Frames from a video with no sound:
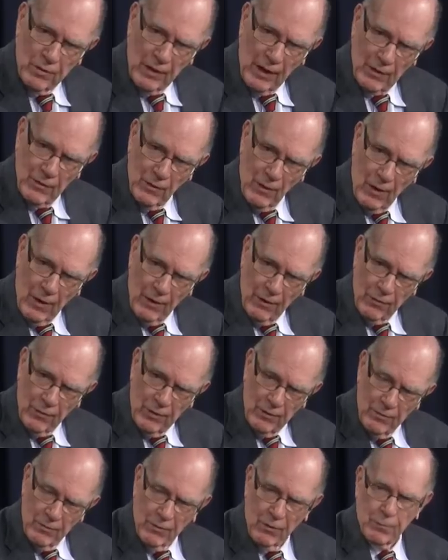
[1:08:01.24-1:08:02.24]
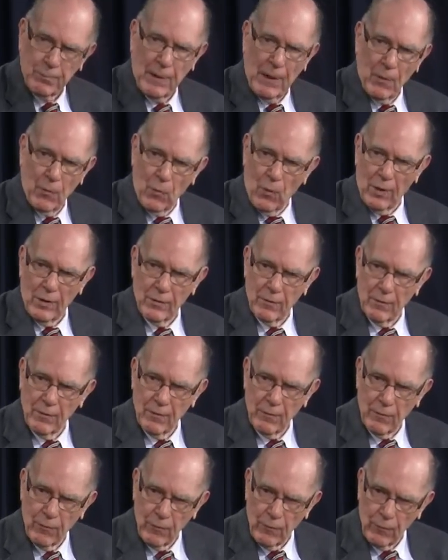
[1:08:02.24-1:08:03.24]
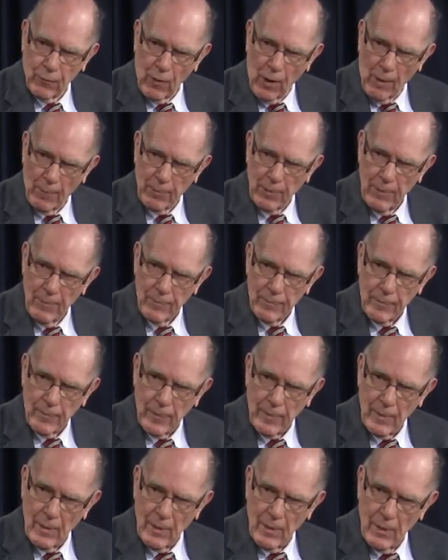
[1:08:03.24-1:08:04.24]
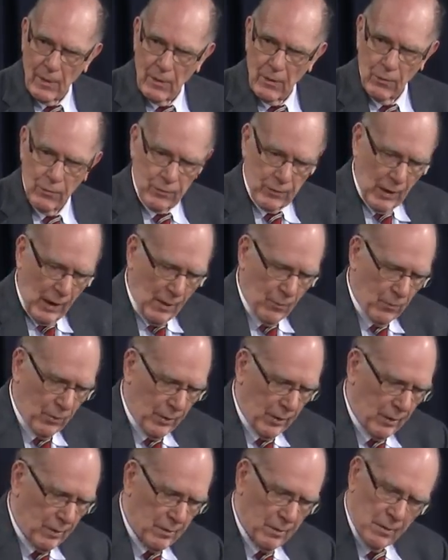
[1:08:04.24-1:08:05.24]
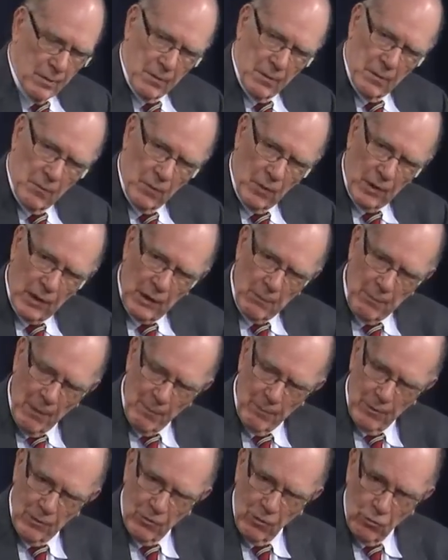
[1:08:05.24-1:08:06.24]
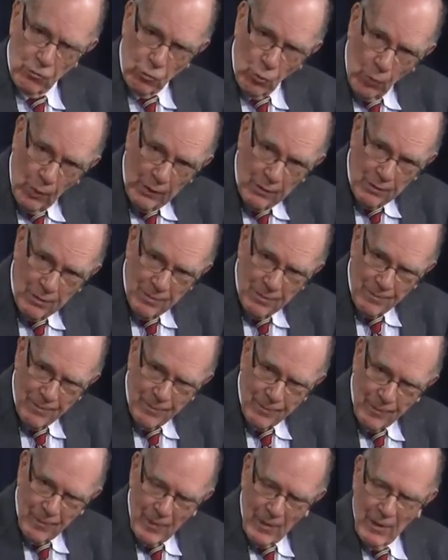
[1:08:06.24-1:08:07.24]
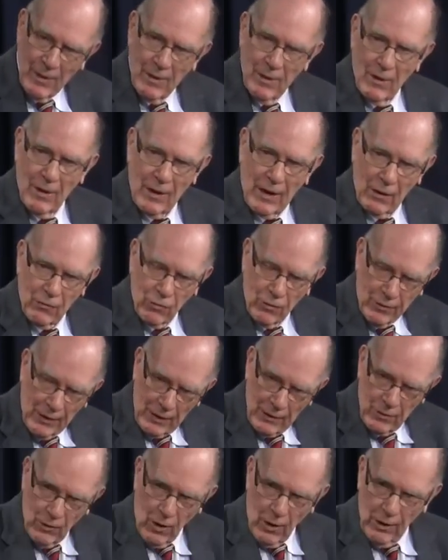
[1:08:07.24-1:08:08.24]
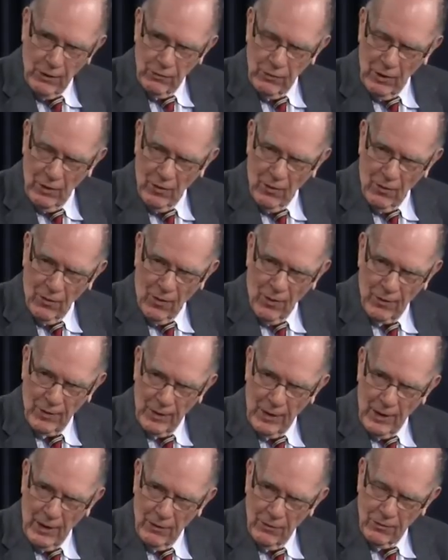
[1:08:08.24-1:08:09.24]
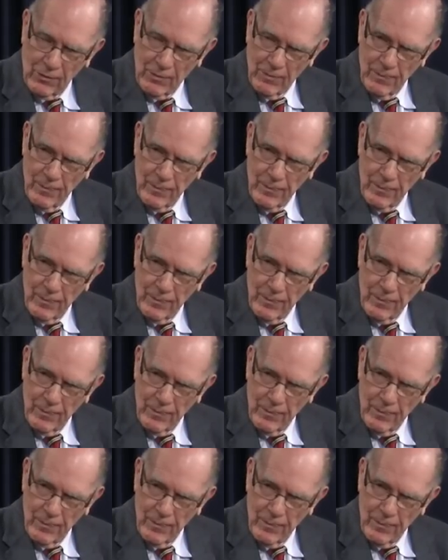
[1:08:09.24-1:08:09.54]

technology just by one flop. You start with a commitment to do it. You get your technology organized